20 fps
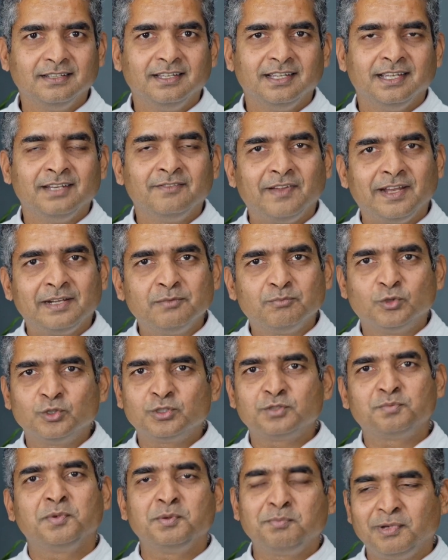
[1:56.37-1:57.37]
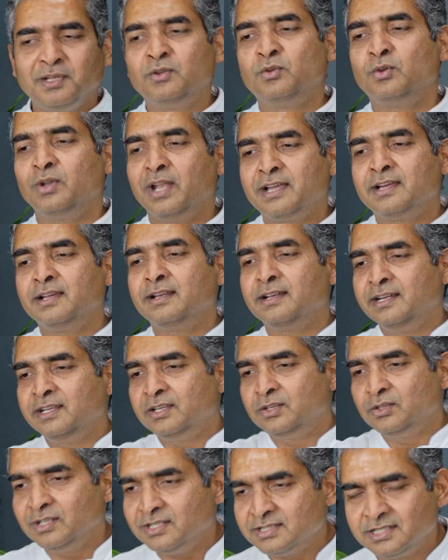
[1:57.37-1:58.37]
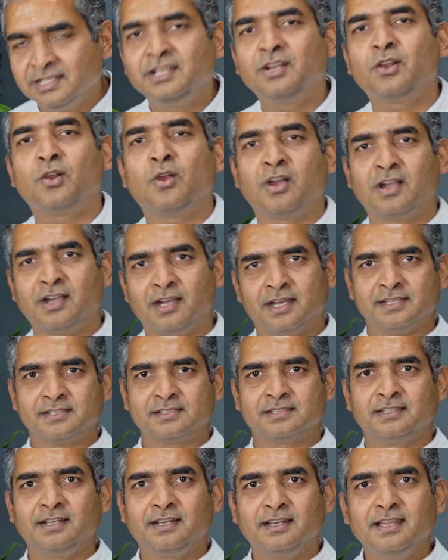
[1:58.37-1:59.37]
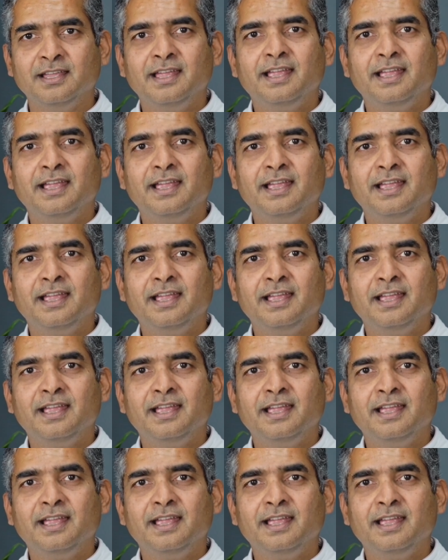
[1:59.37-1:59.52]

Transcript: In fact, most people know like a ridiculously wrong answer.